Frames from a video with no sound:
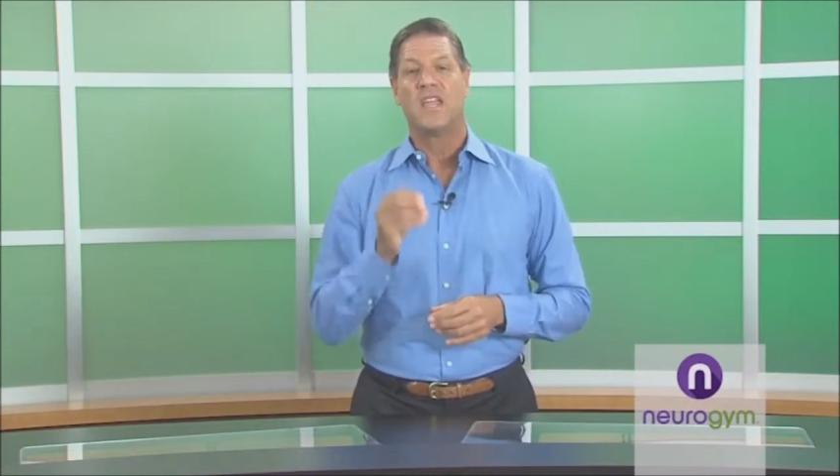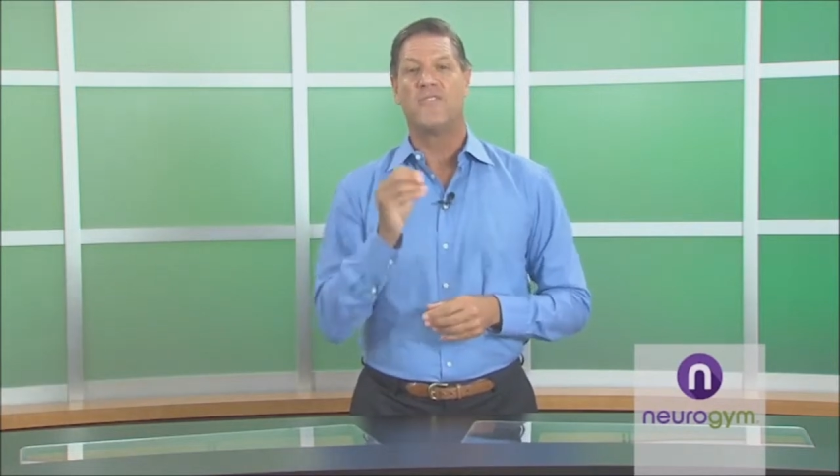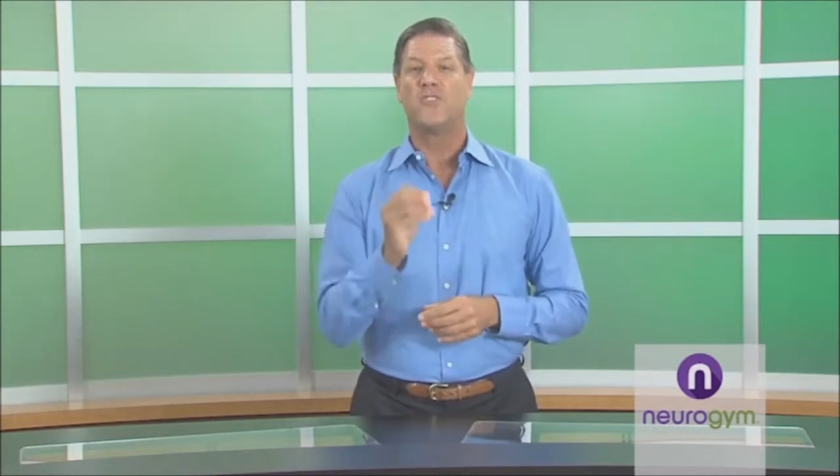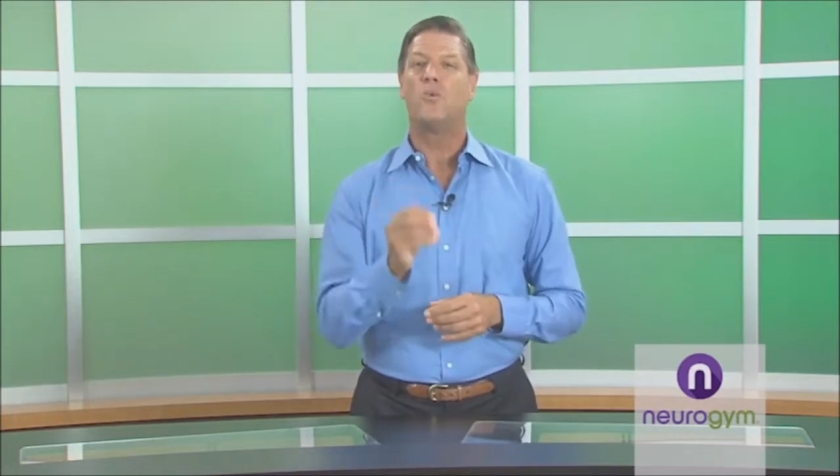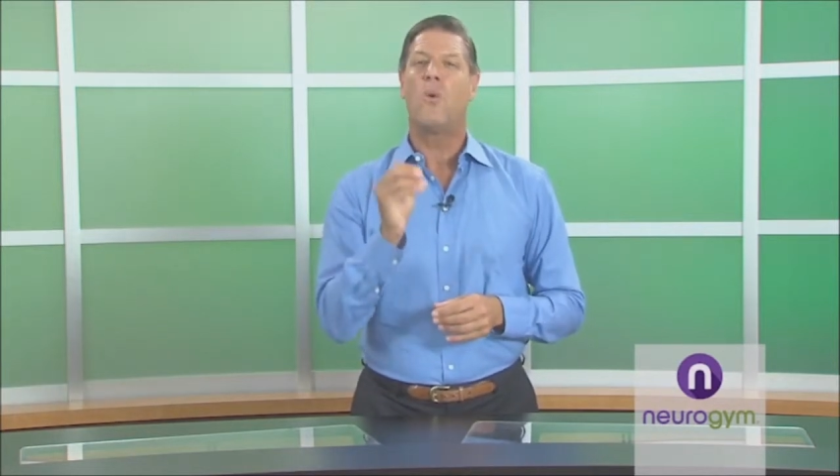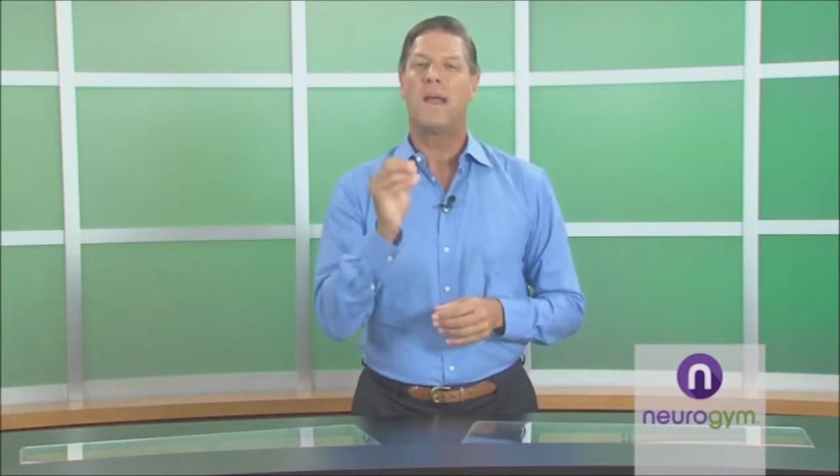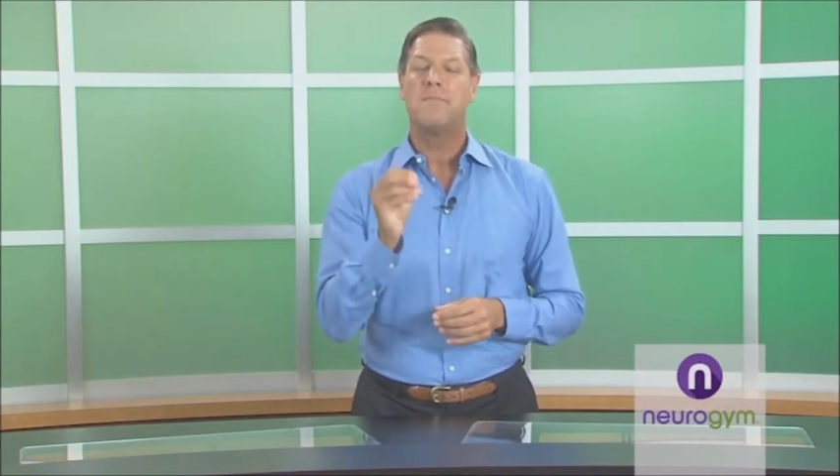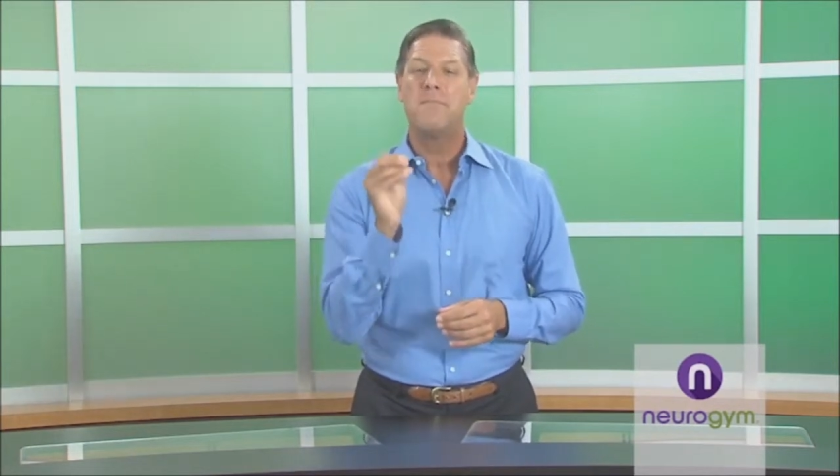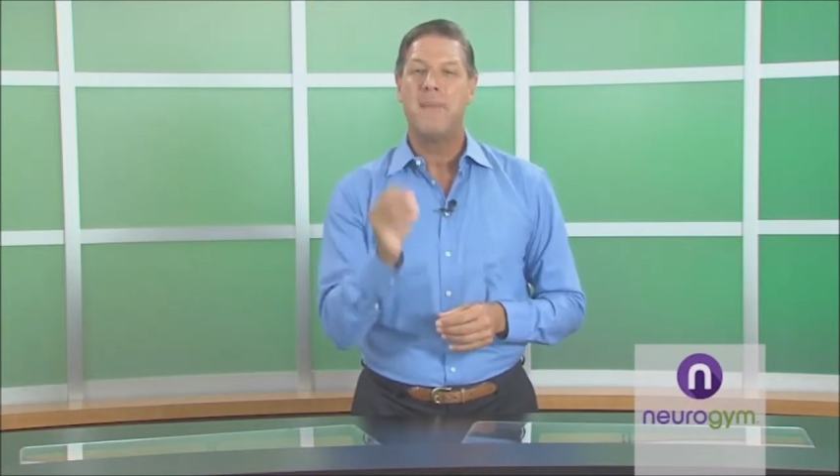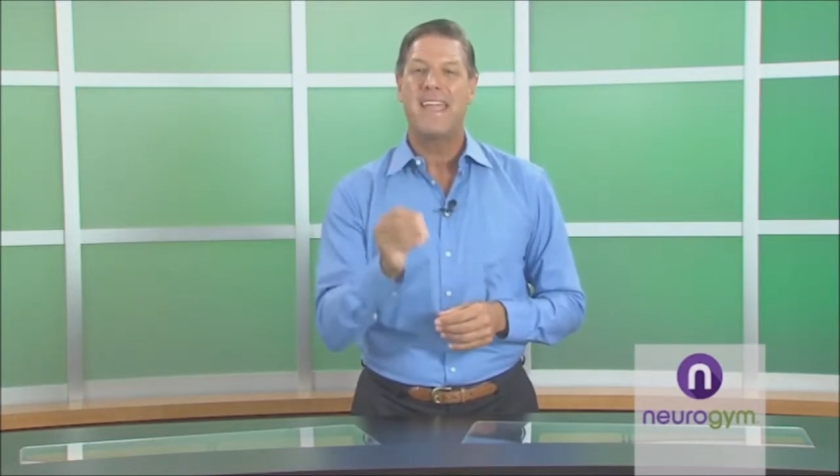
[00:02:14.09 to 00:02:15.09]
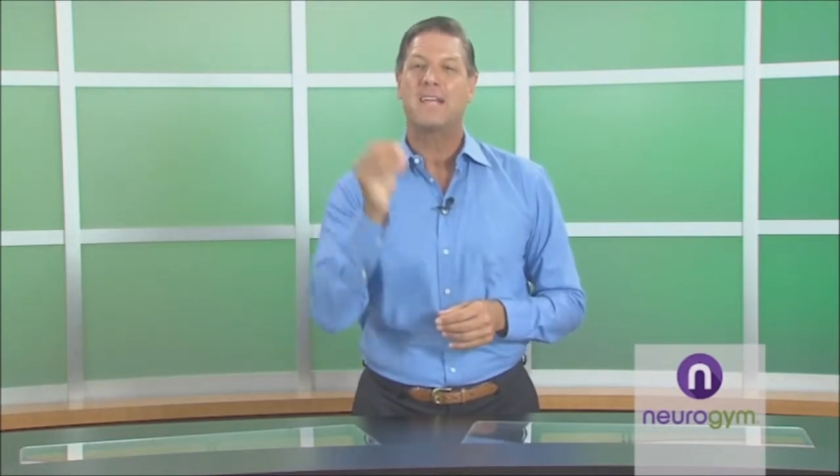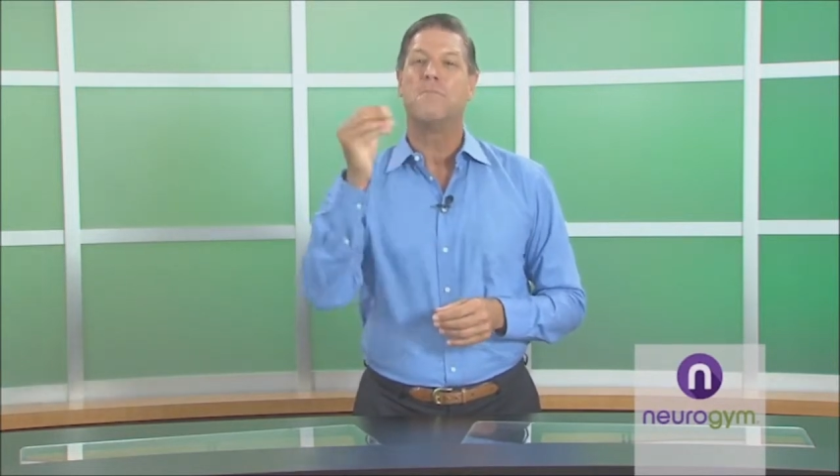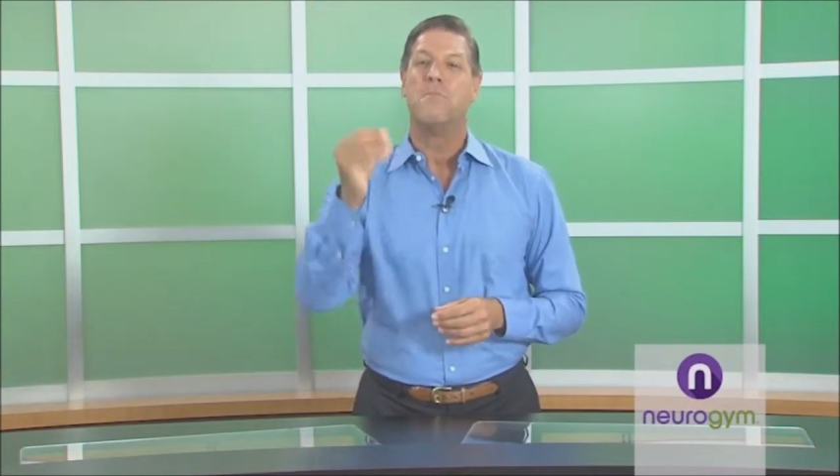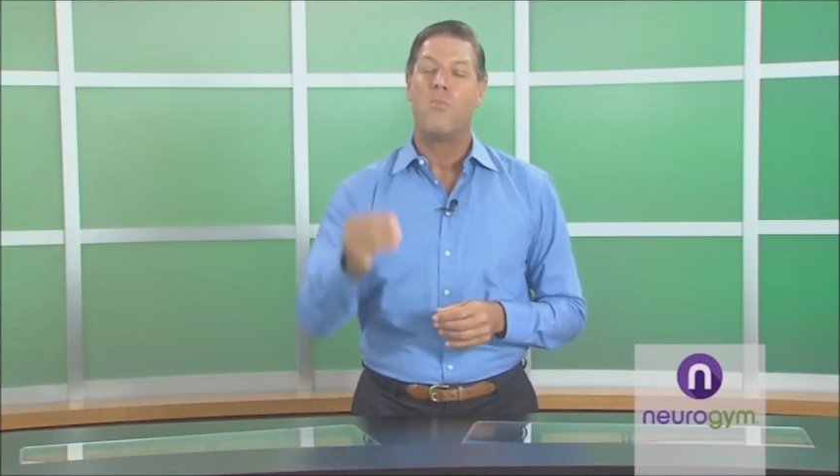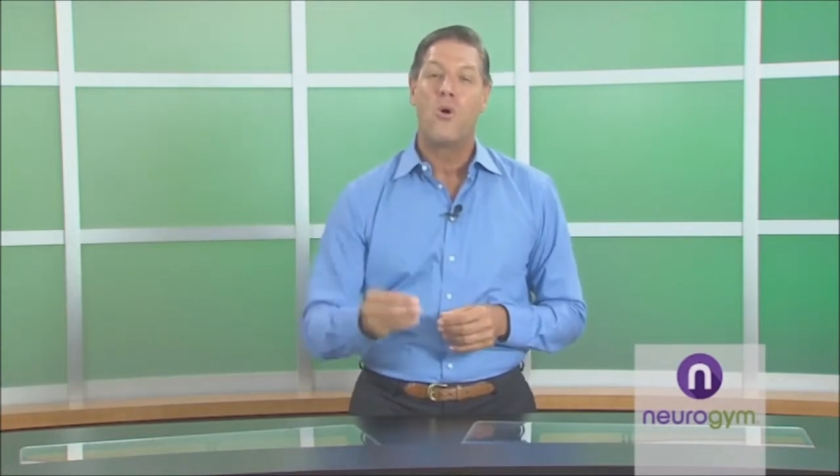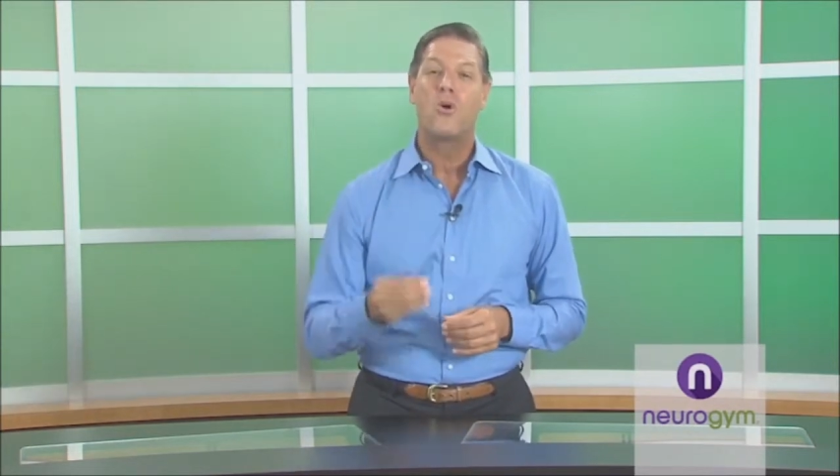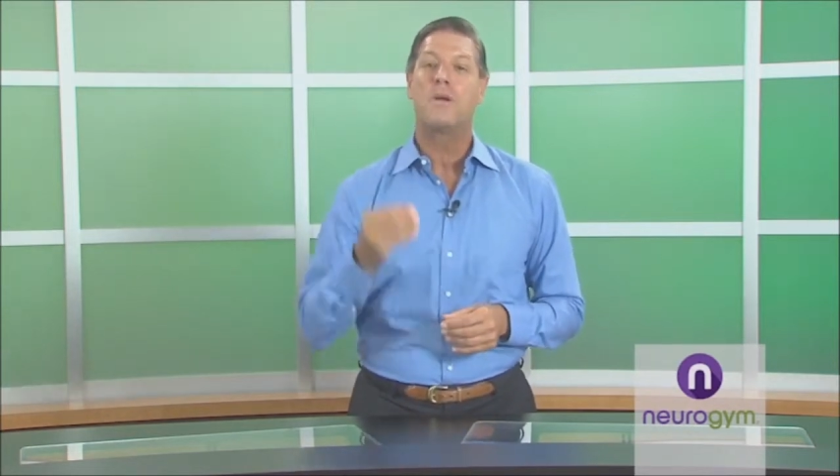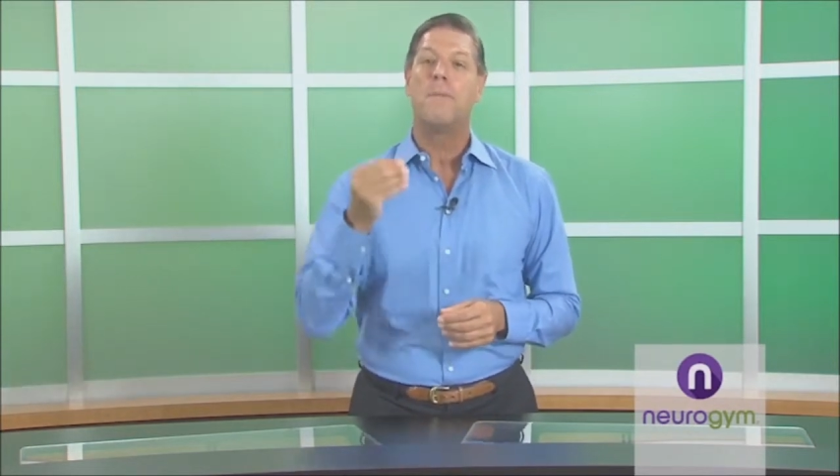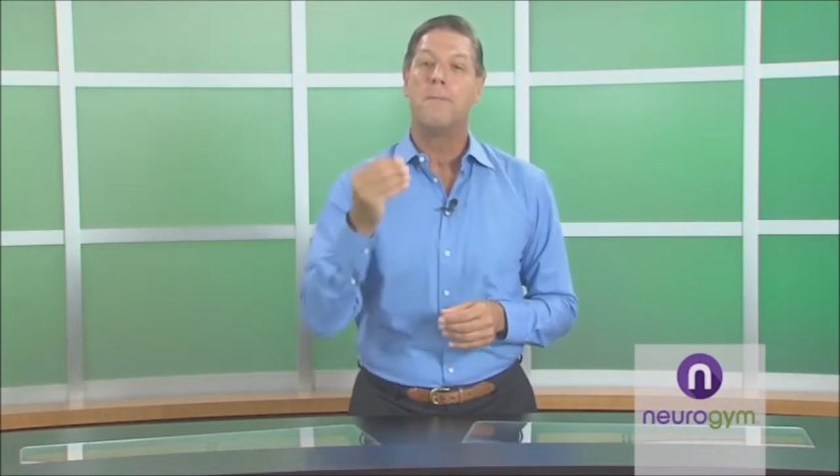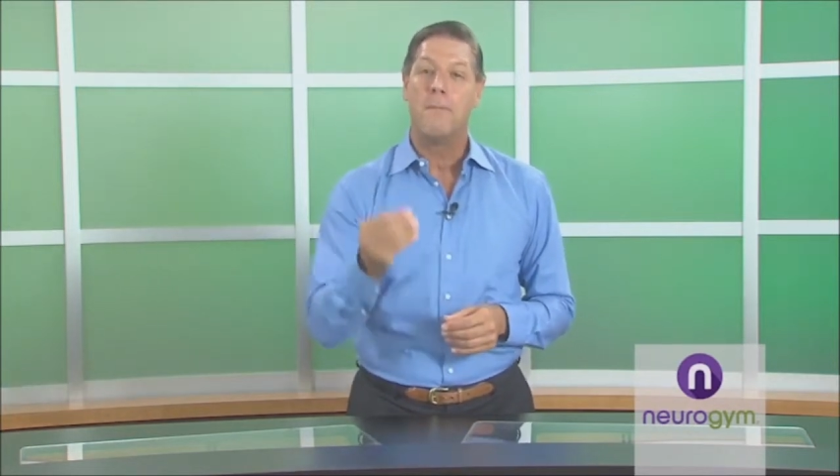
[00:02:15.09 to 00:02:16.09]
If you want to make
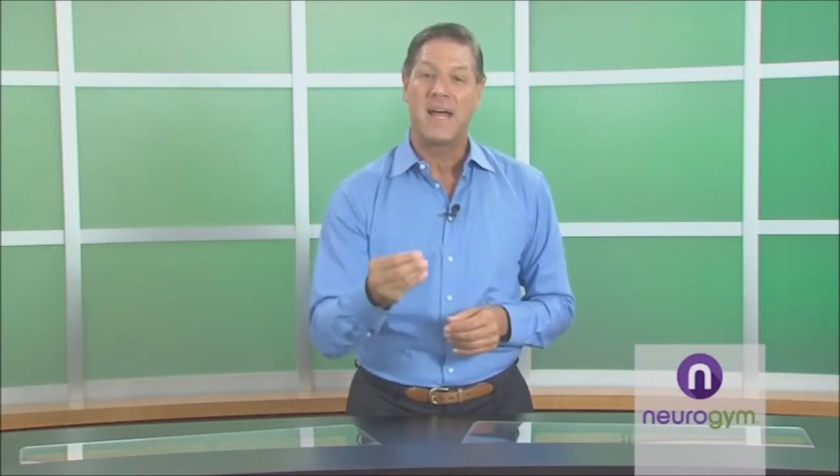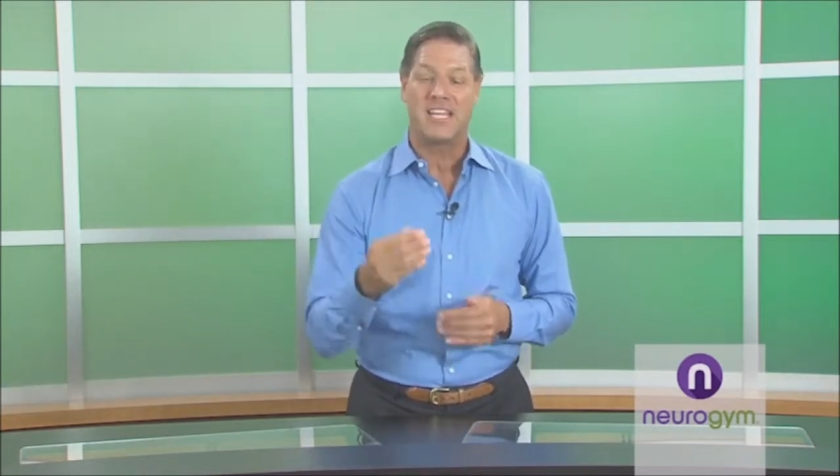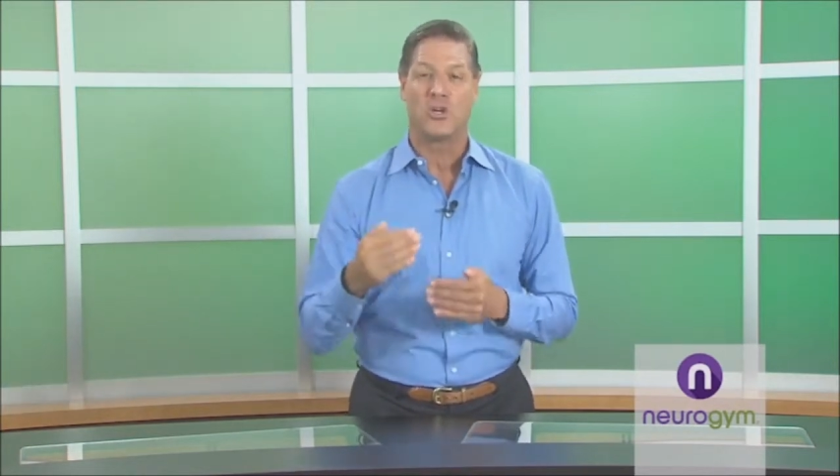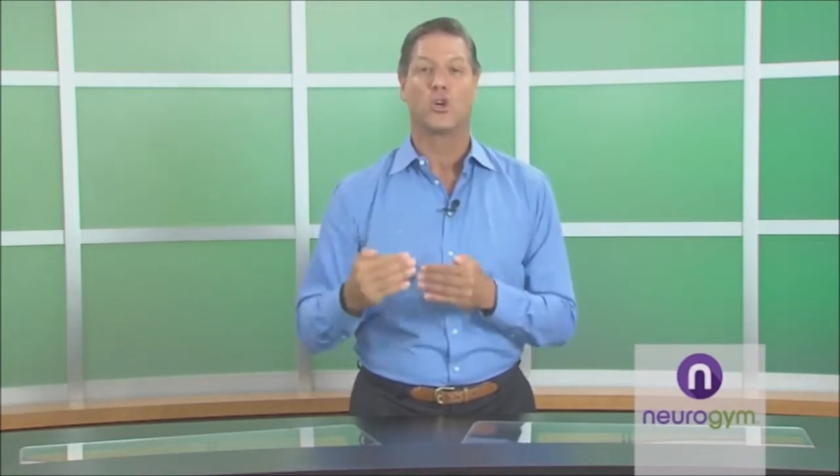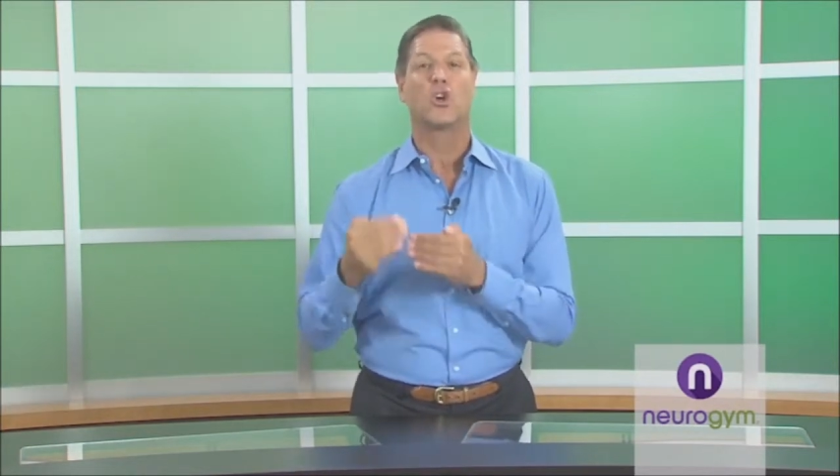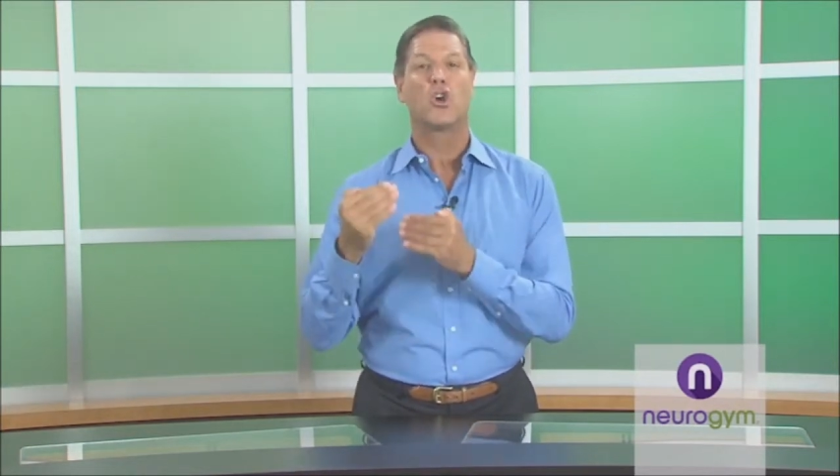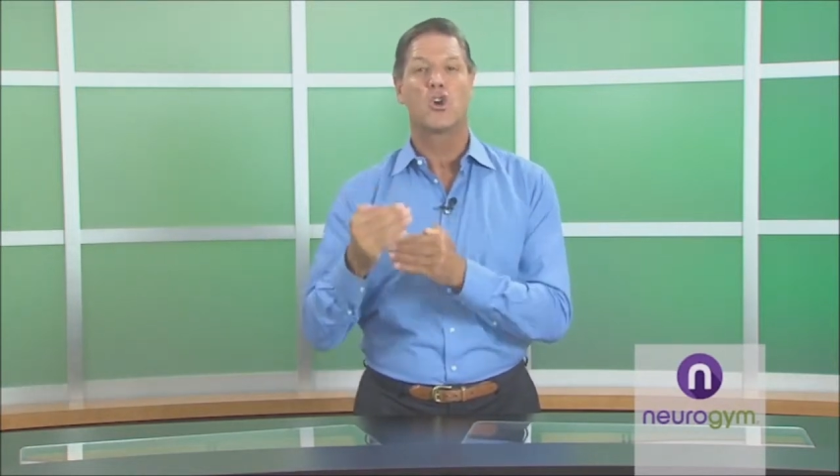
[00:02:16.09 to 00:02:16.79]
more money or